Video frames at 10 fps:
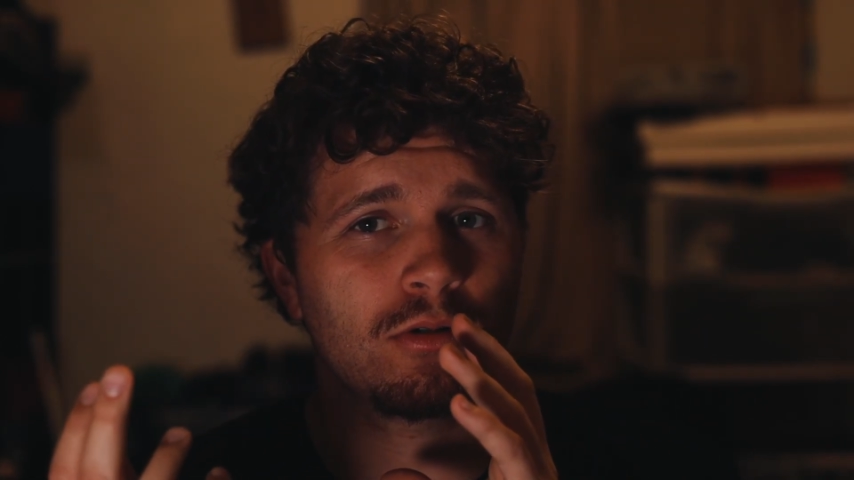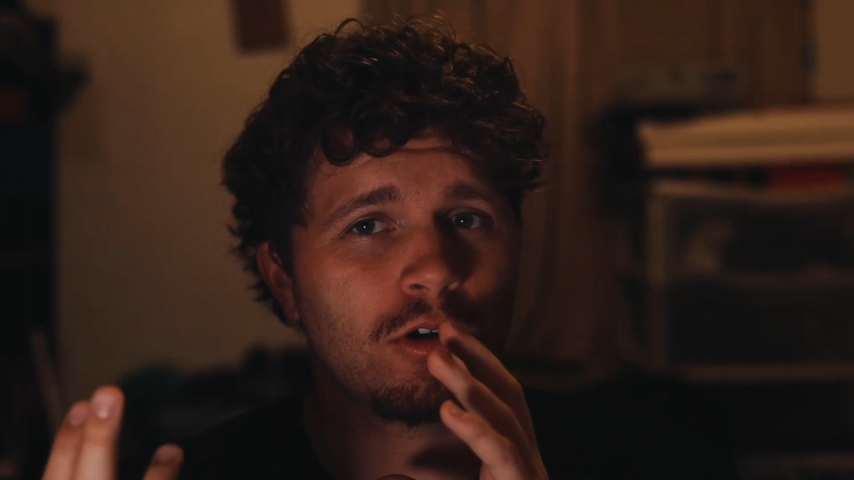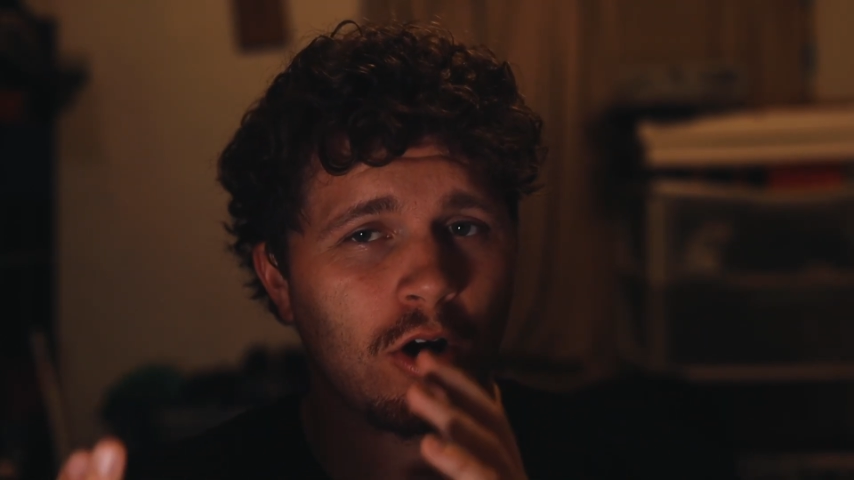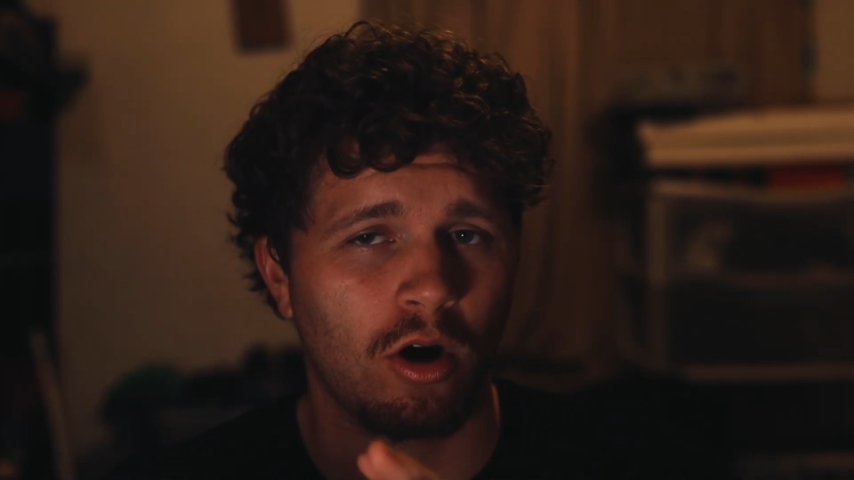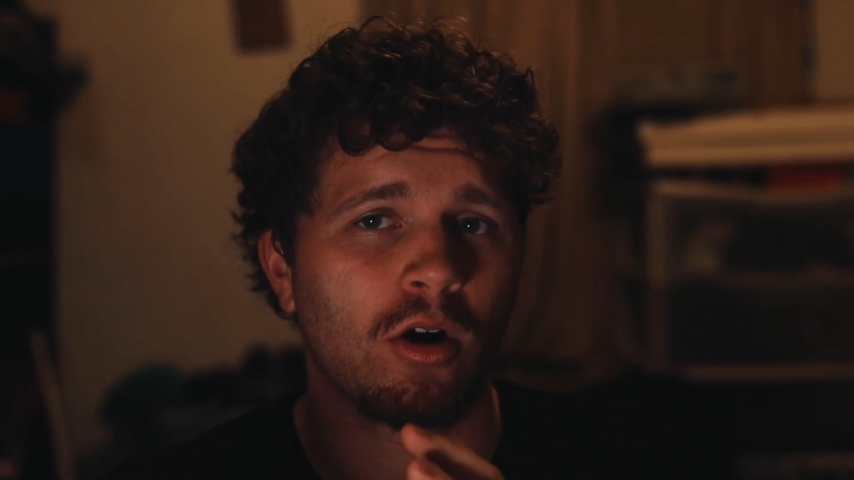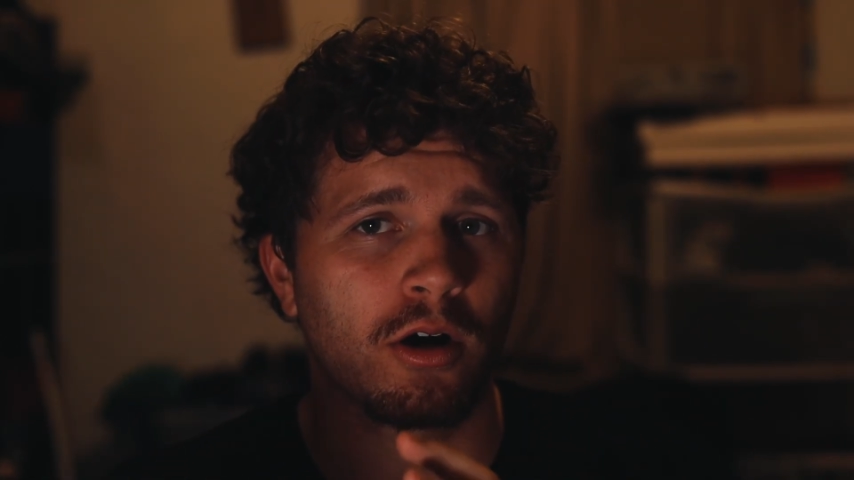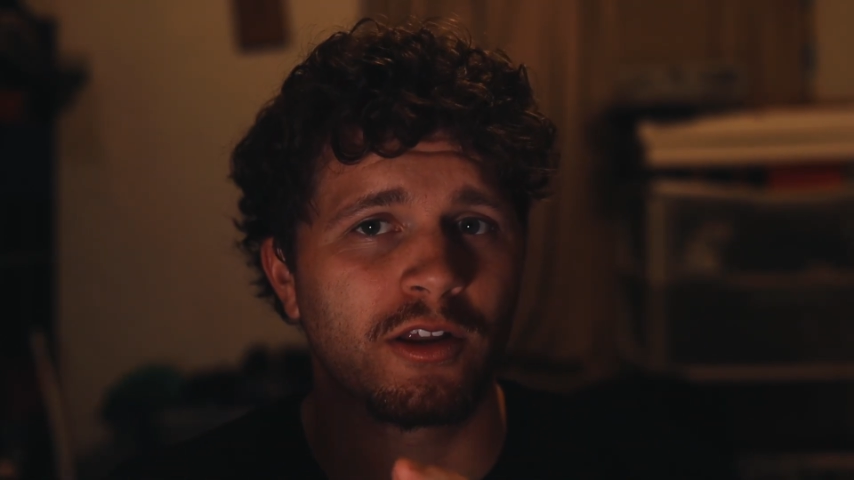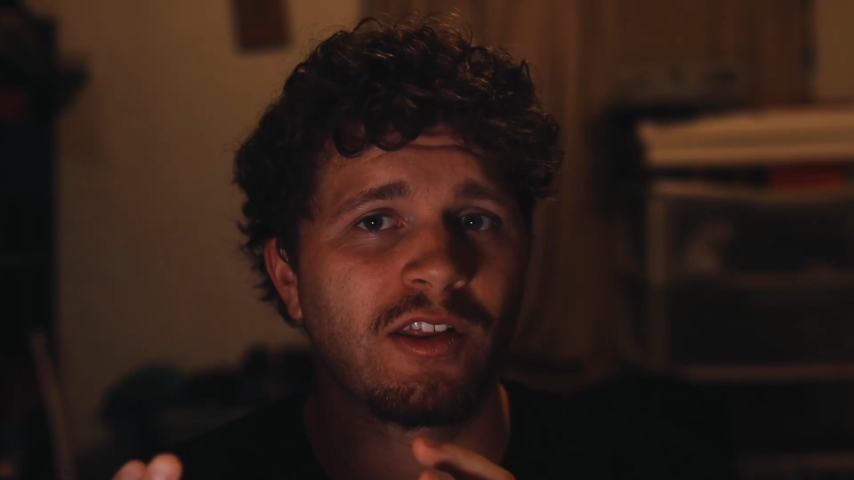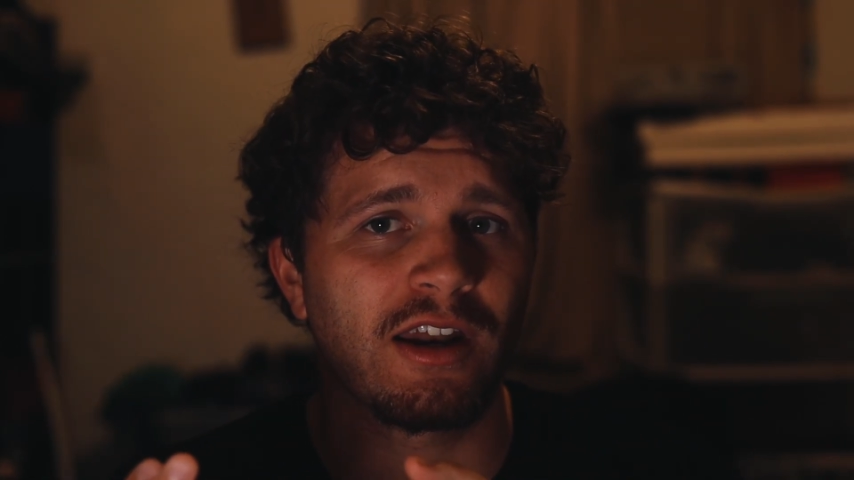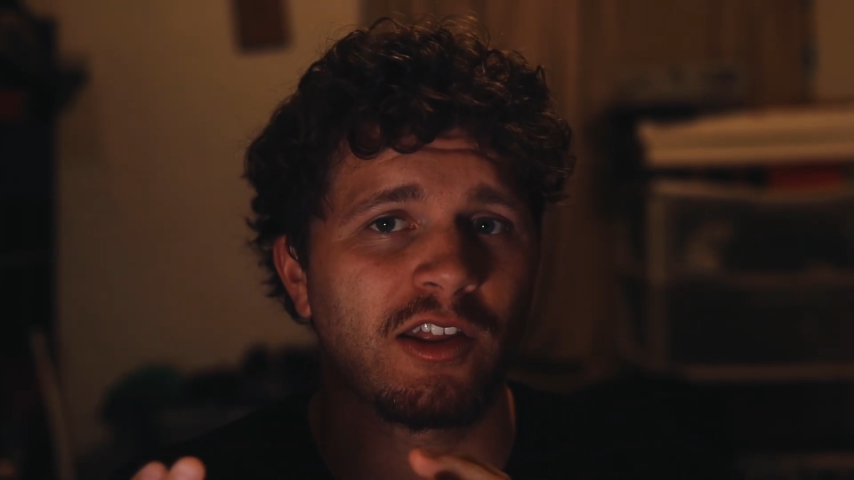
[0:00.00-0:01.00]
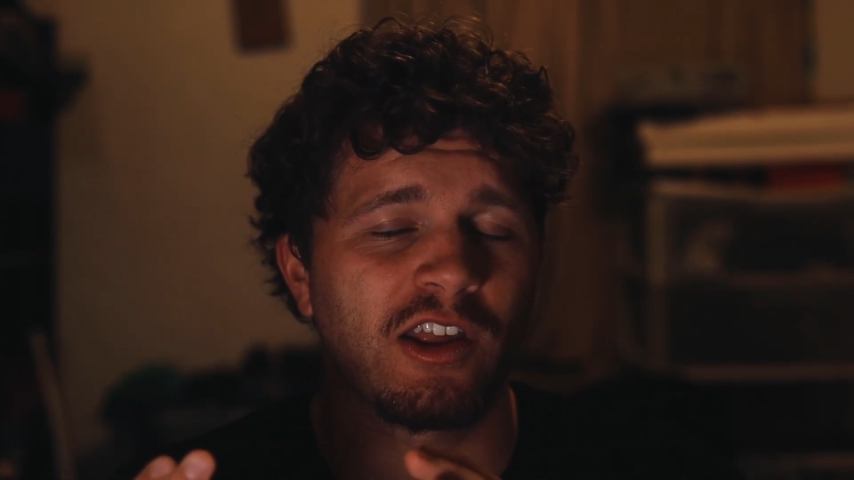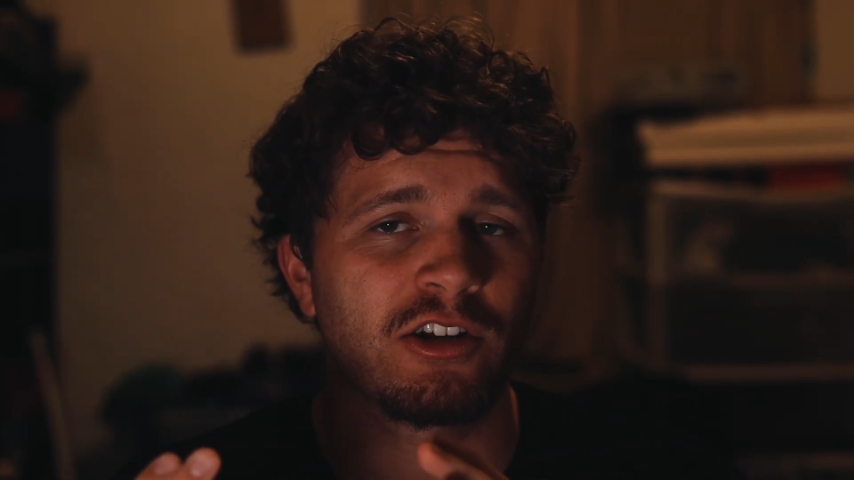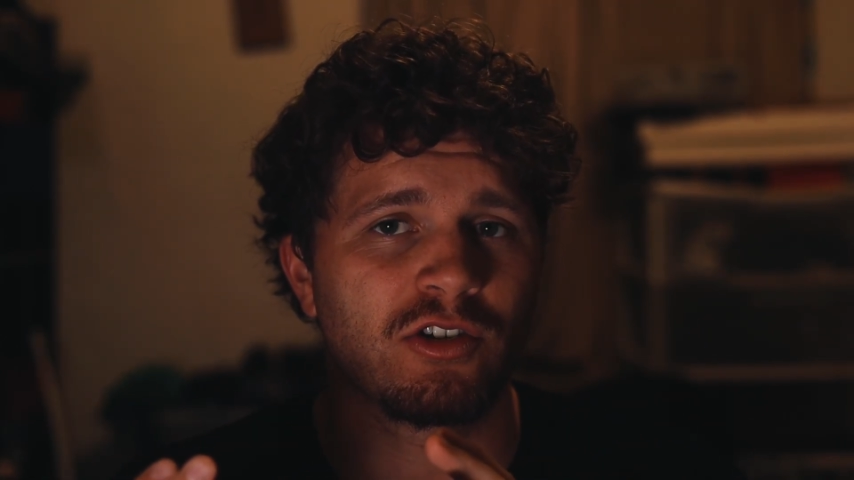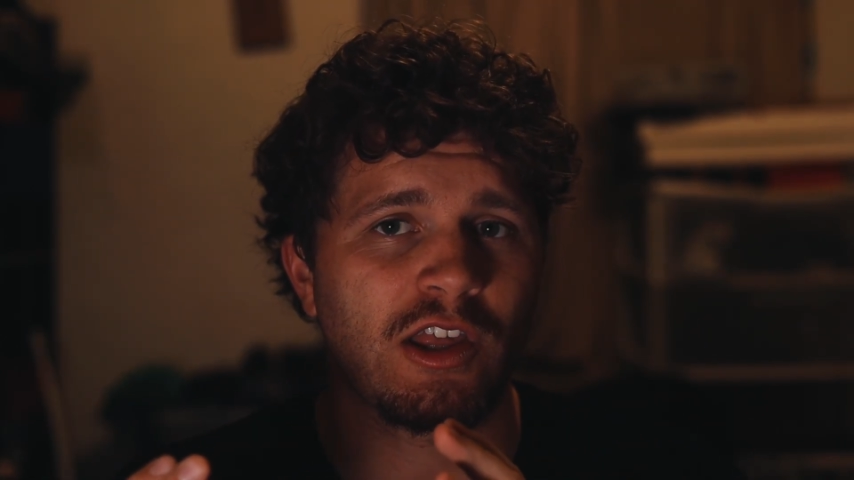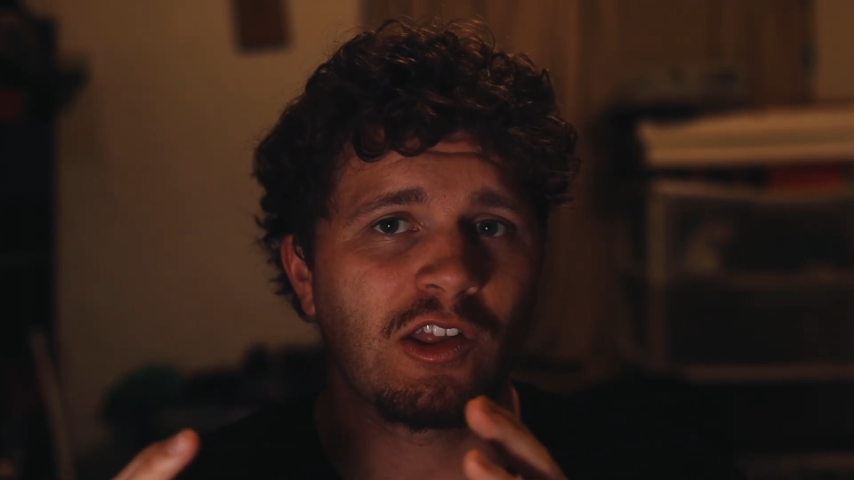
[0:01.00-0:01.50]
cards that essentially